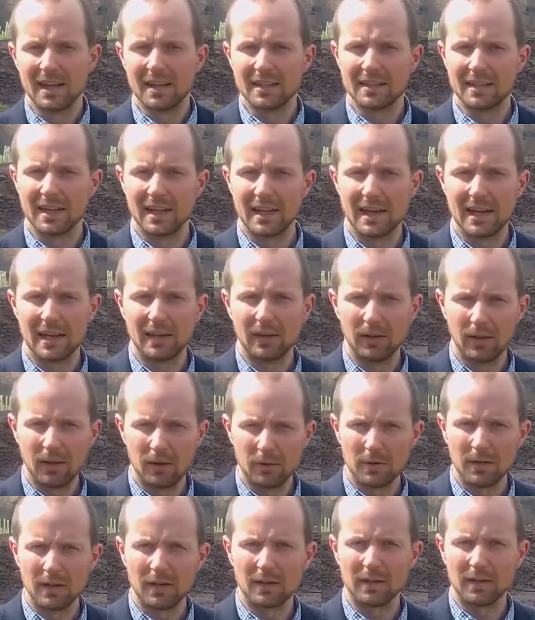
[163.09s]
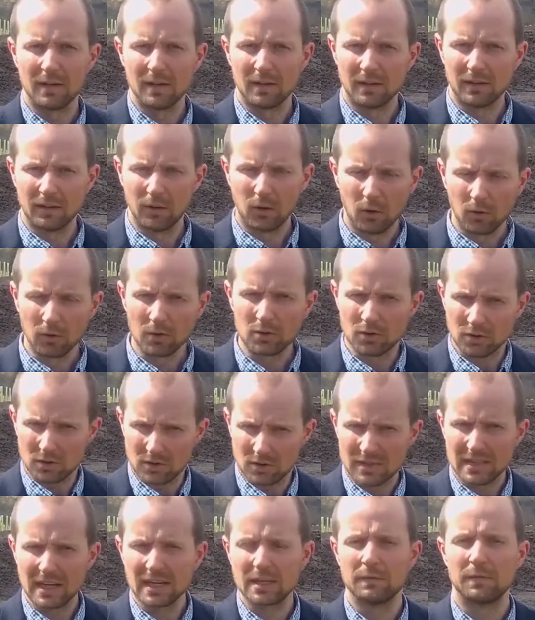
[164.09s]
to get it loaded and launched
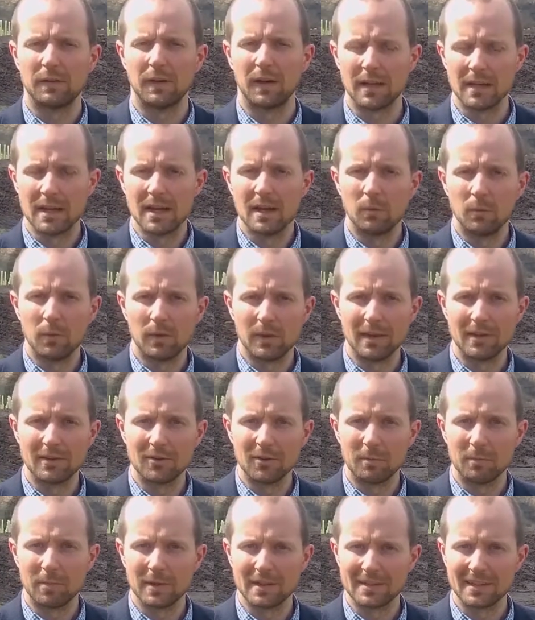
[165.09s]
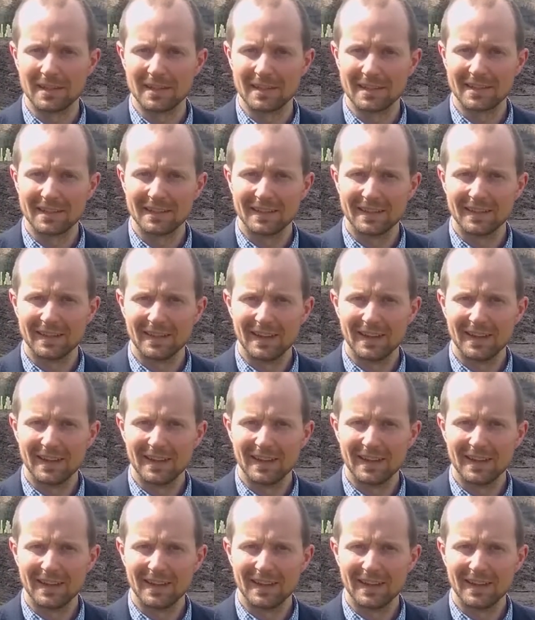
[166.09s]
successfully within your business.